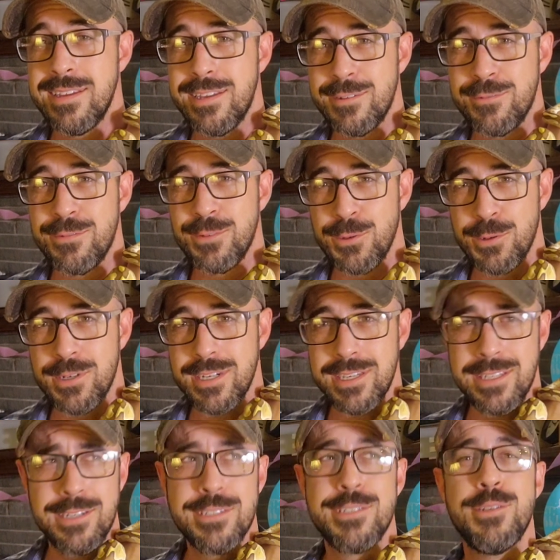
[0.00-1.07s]
in Florida.
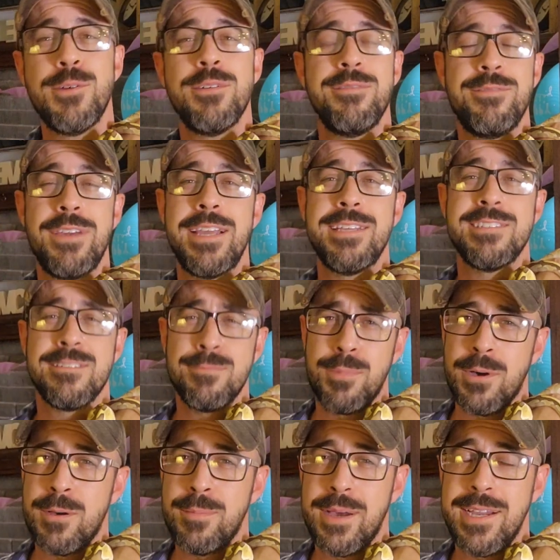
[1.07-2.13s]
There is no invasive
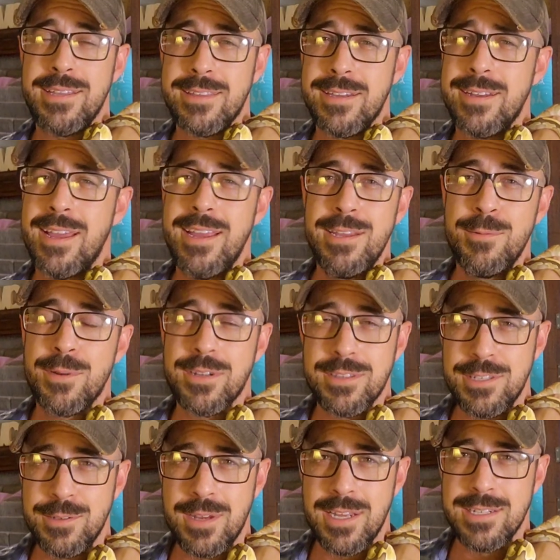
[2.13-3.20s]
ball python anywhere in
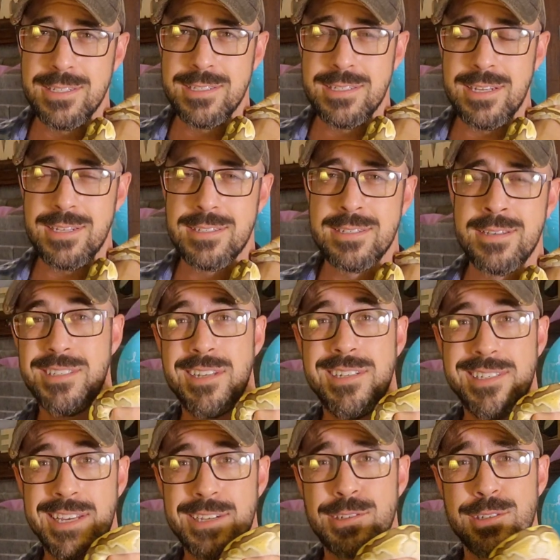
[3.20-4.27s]
the United States.
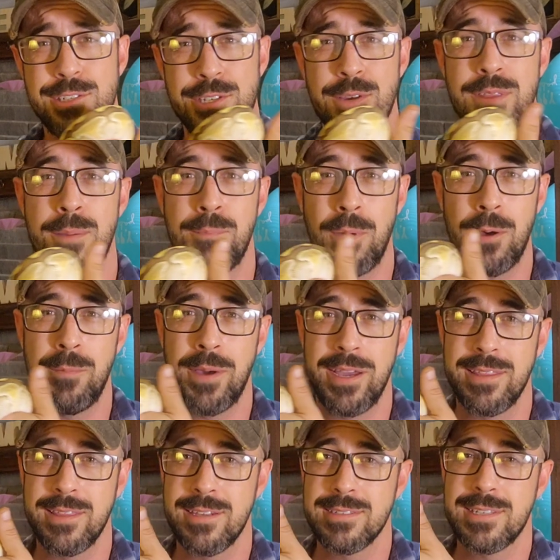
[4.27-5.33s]
Studies actually show that ball
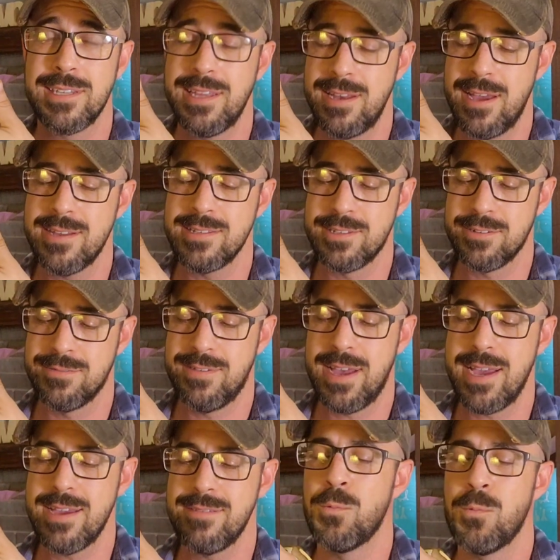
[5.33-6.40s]
pythons cannot
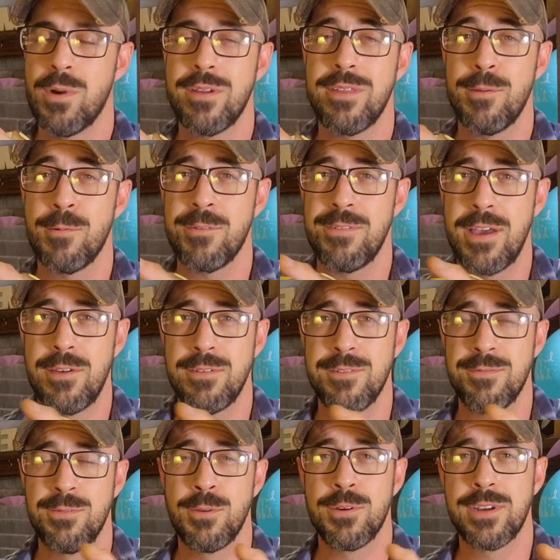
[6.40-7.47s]
survive where they were found in
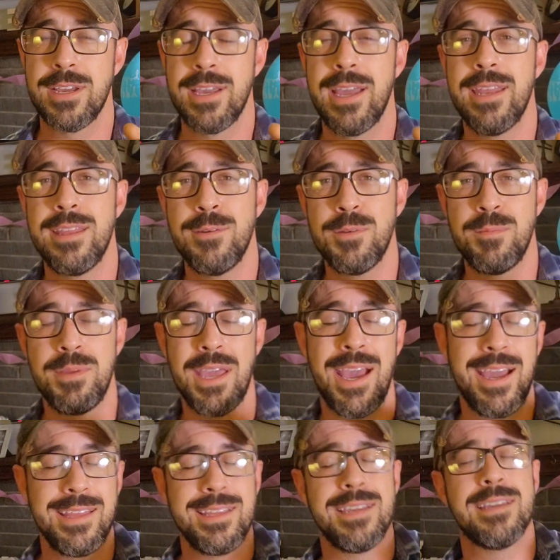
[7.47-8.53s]
Florida and it would be
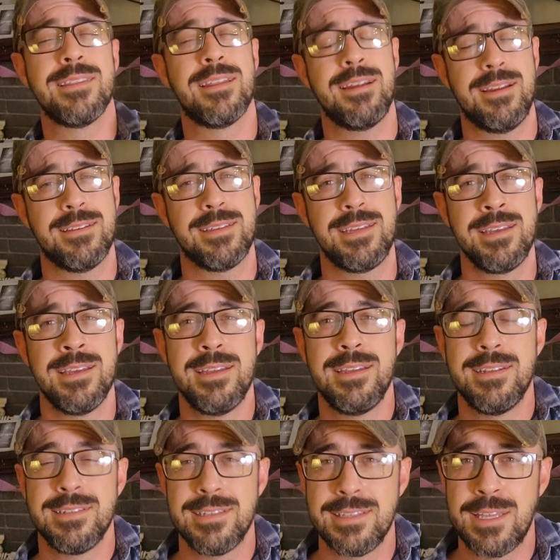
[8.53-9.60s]
highly unlikely
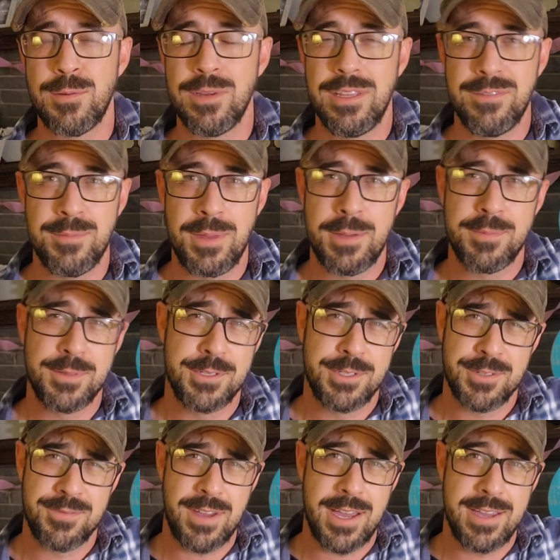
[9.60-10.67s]
that they would even be able to
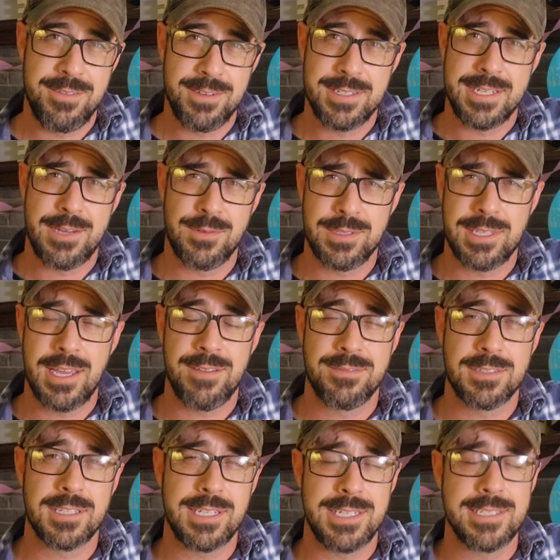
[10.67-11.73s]
survive down in the
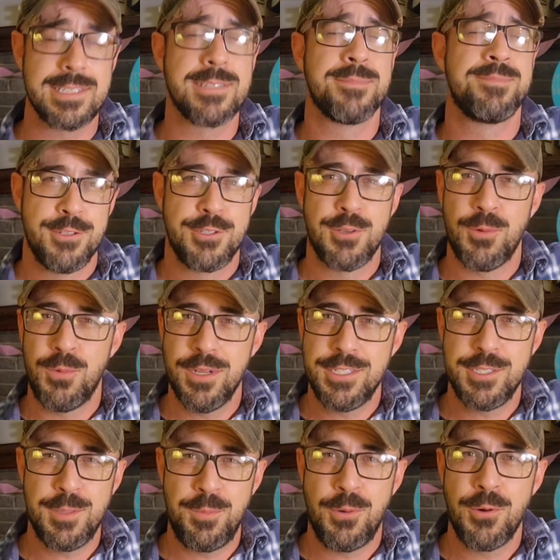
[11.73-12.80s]
Everglades. So
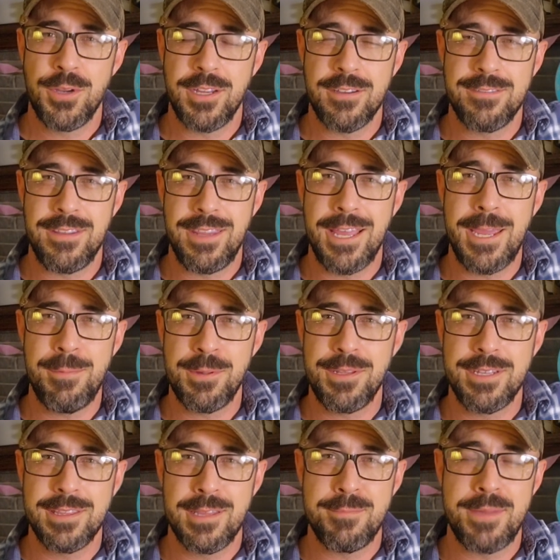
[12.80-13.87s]
what's the point of
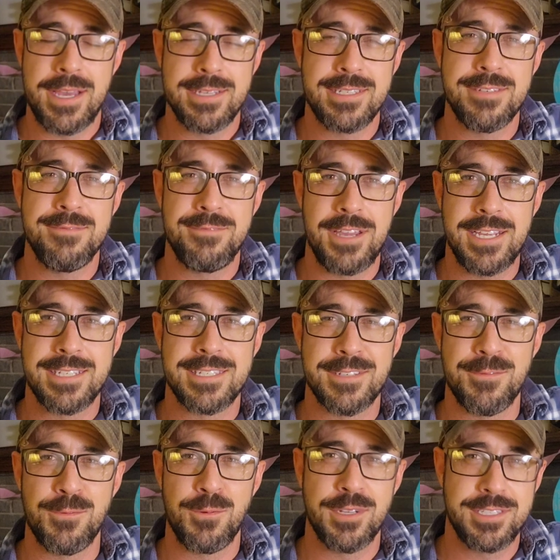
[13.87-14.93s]
labeling them as
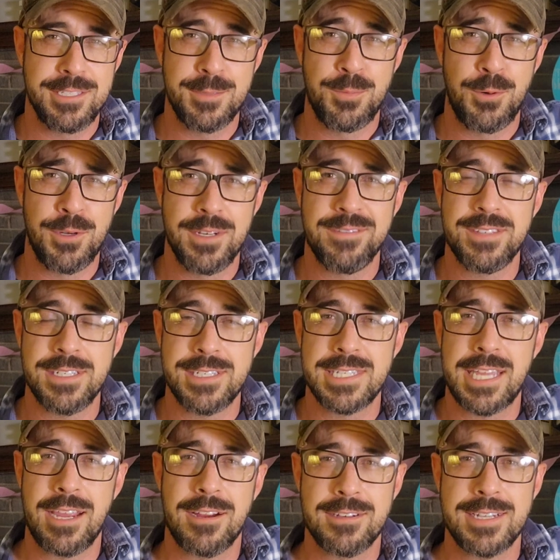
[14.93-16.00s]
invasive? What's the point of these
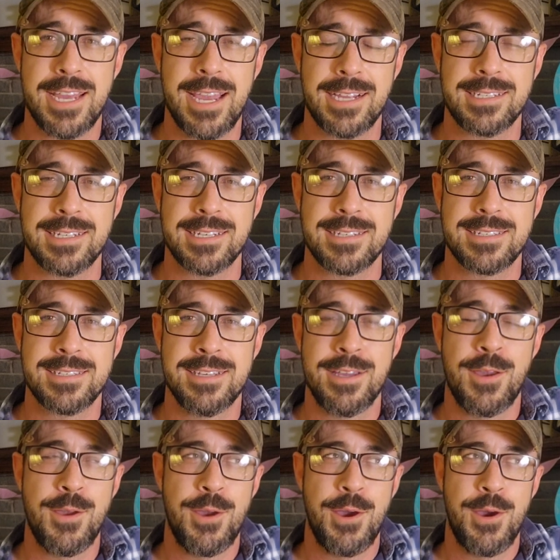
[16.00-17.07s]
scare tactics?
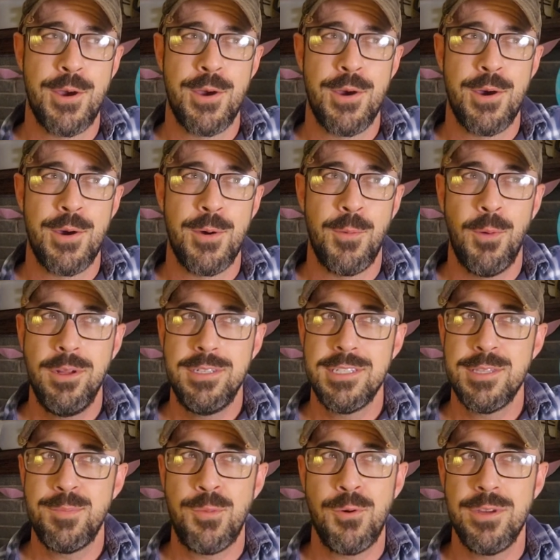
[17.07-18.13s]
What's
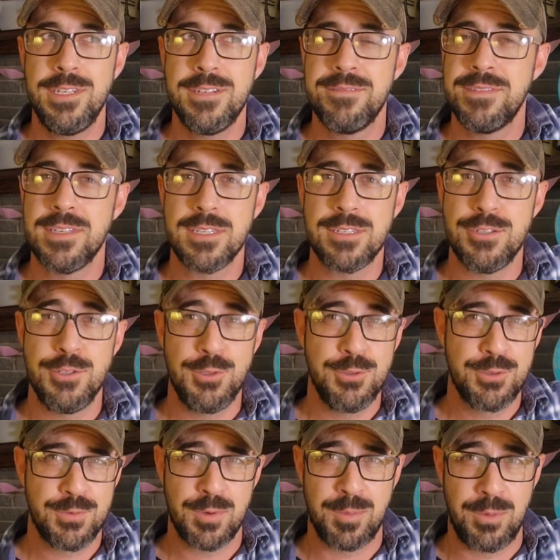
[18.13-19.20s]
the point of this
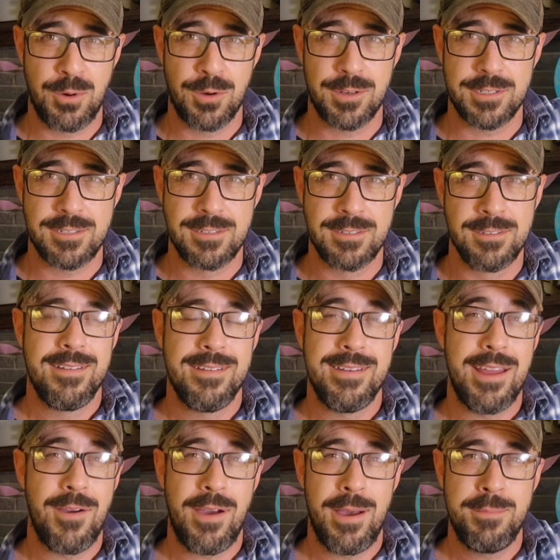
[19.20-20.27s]
news report?
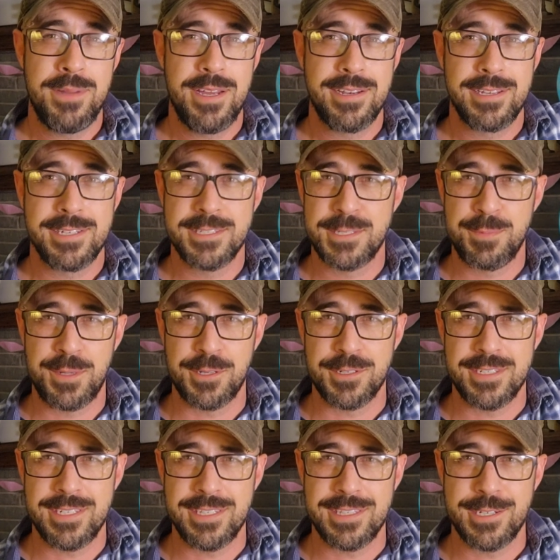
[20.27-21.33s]
Now, I'm not a
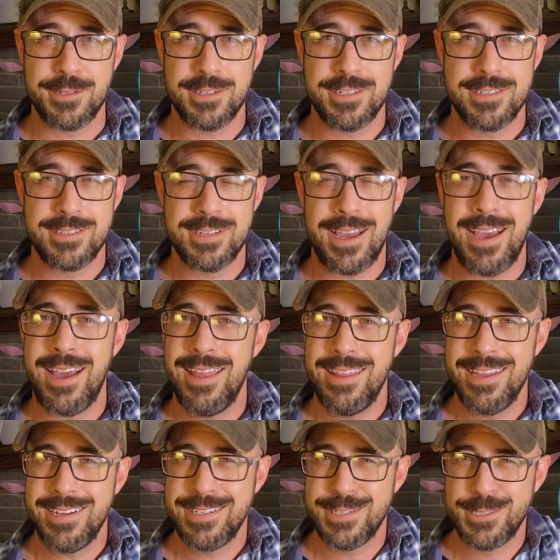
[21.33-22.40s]
conspiracy theorist. I
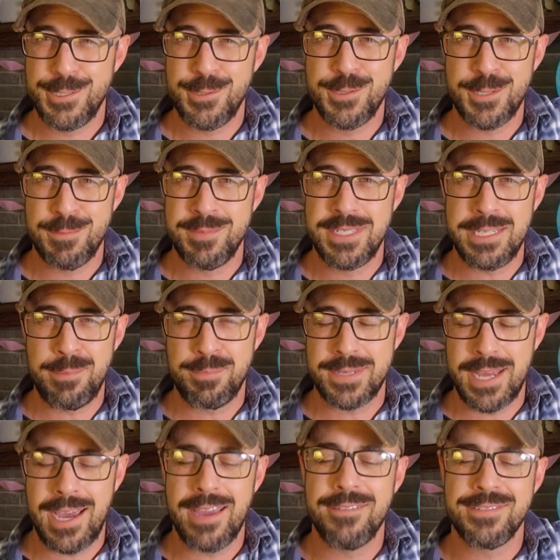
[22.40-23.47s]
like to do some deep
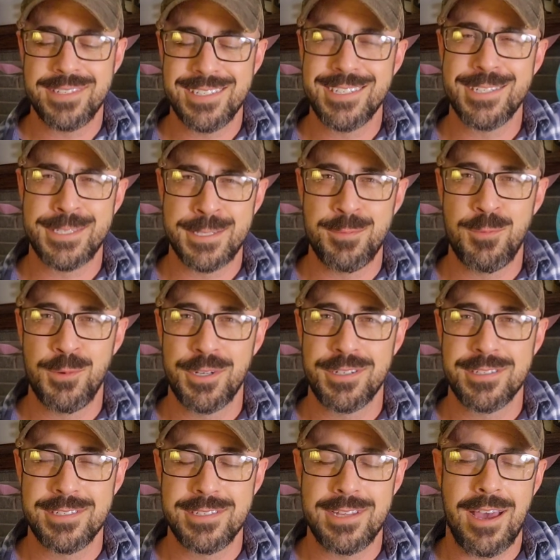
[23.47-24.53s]
dives into some
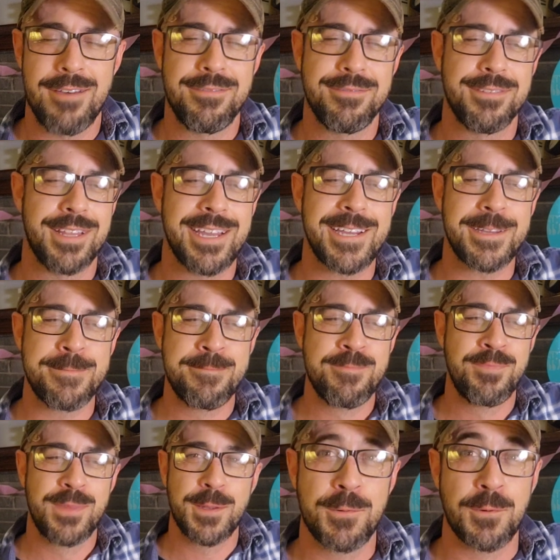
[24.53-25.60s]
weird stuff like
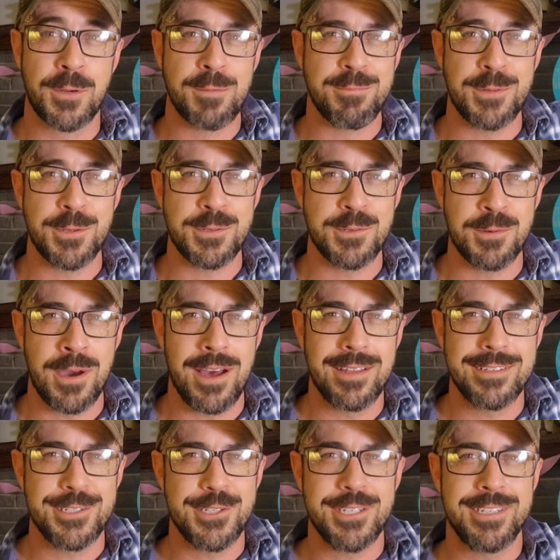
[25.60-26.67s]

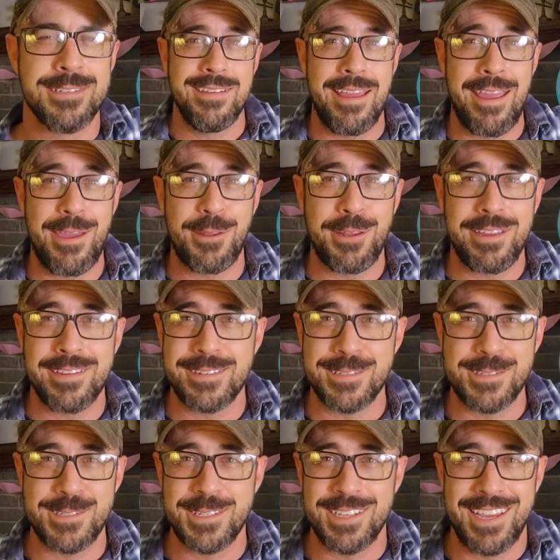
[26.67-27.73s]
cryptozoology and
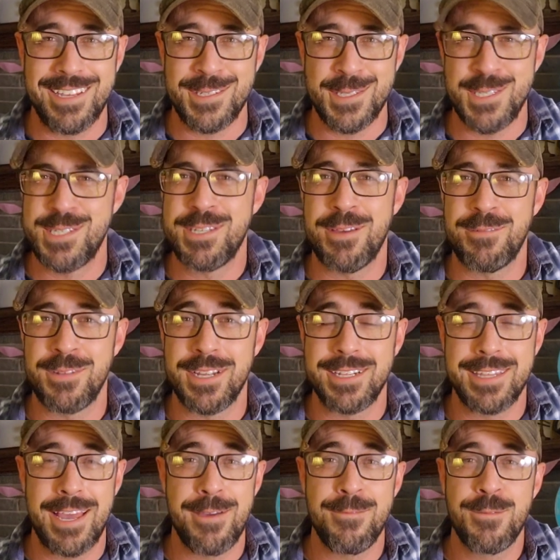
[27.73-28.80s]
aliens and stuff like
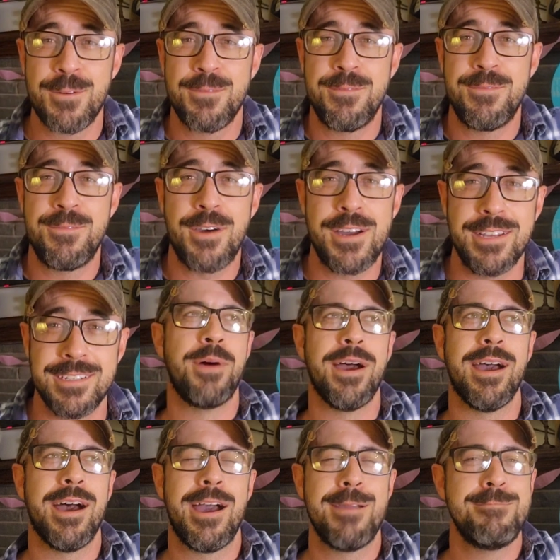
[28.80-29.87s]
that for fun.
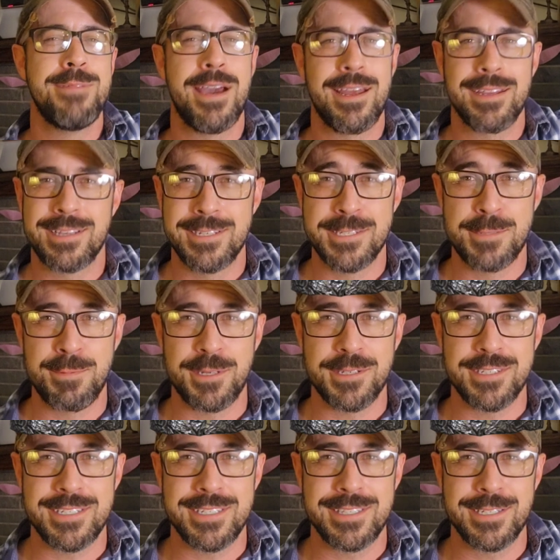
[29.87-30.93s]
But I'm not a
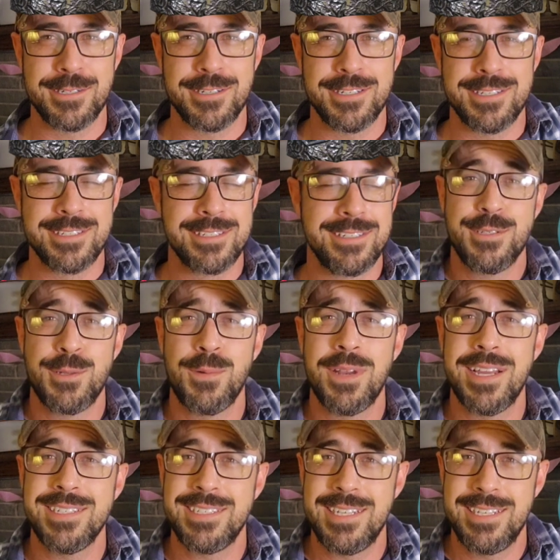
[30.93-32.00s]
conspiracy theorist. So when
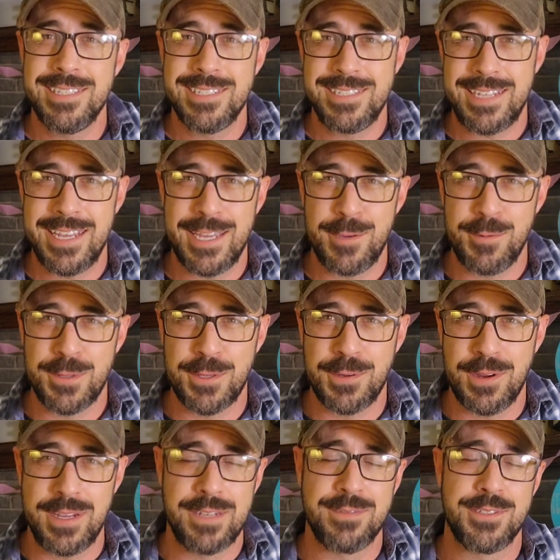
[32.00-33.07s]
I say this, take it with a
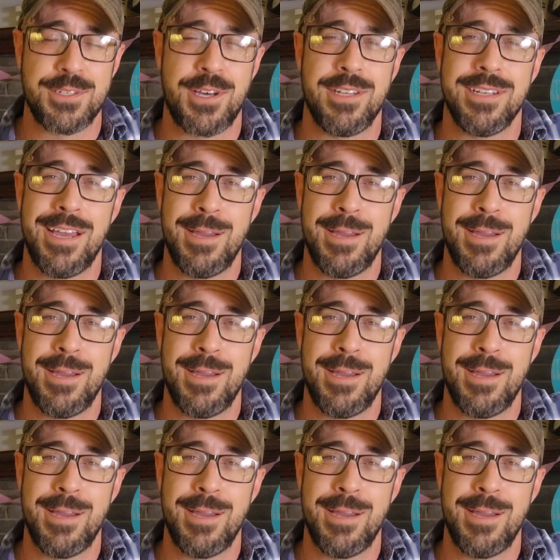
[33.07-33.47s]
grain of salt.